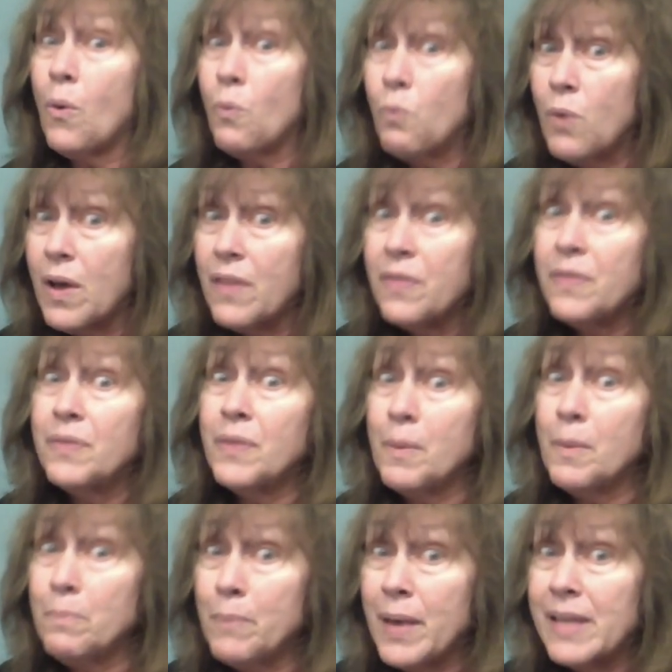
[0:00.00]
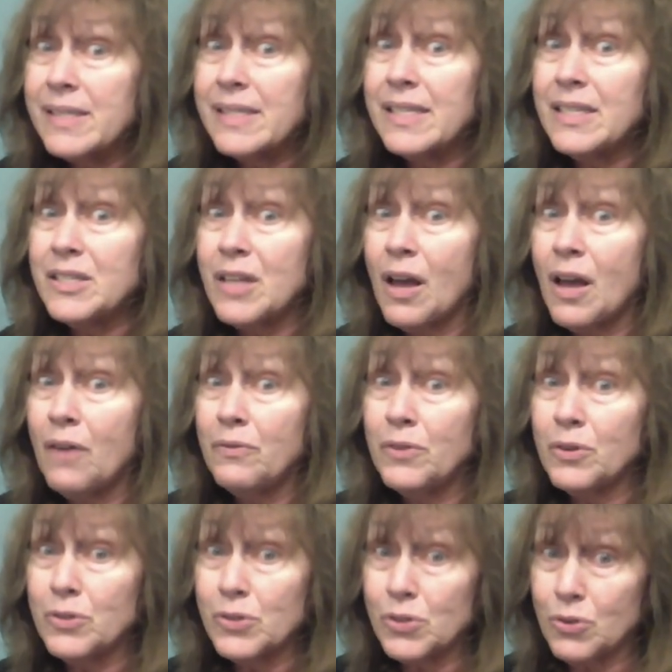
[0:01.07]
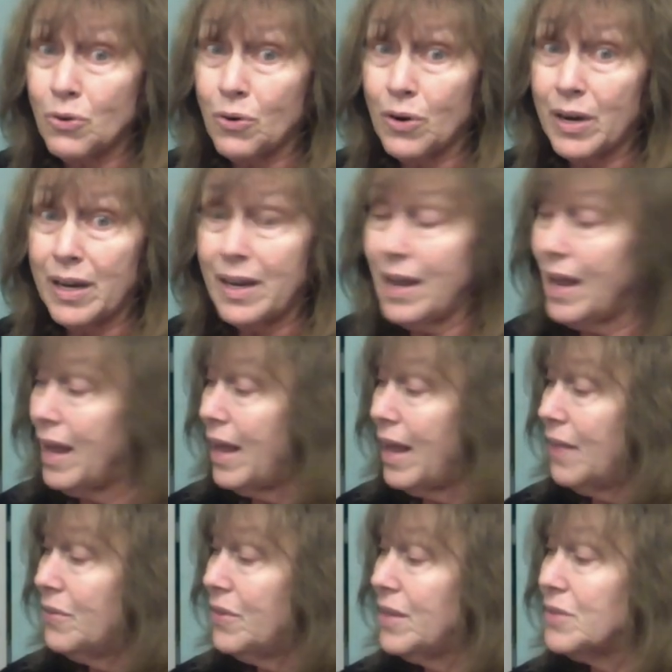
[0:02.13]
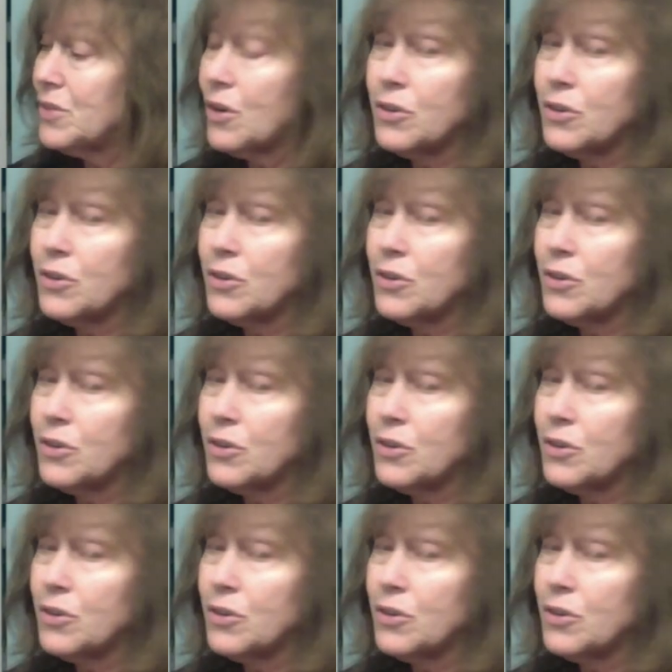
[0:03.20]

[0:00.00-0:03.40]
with the message of your story. And these are